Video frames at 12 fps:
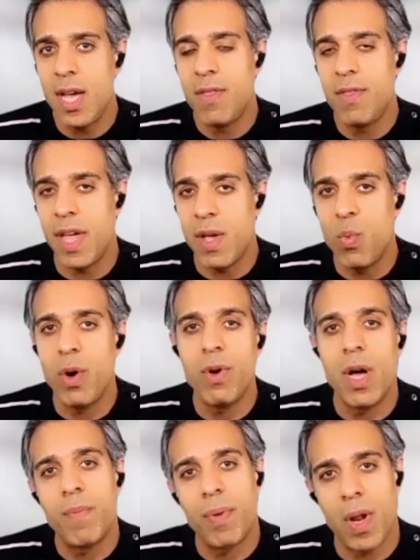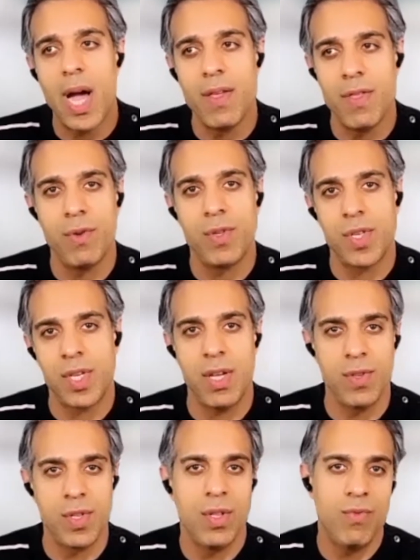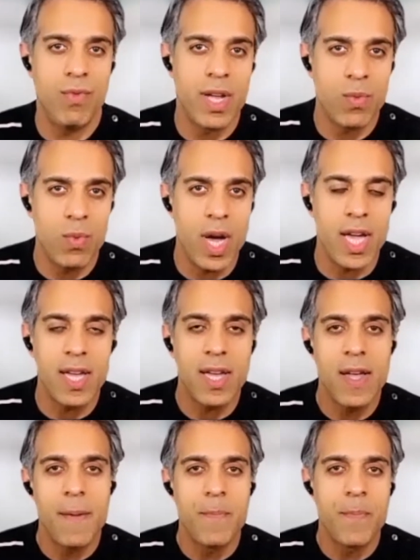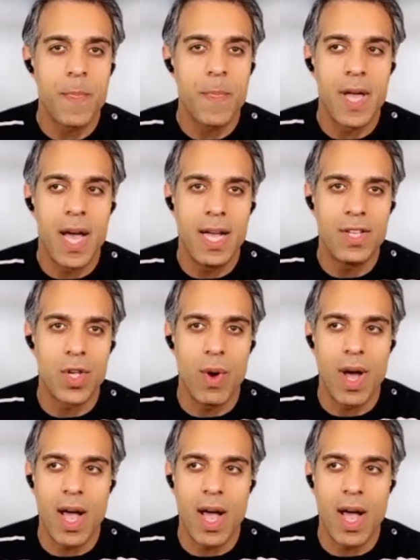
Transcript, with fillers: they won't apply those skills in the right way. So,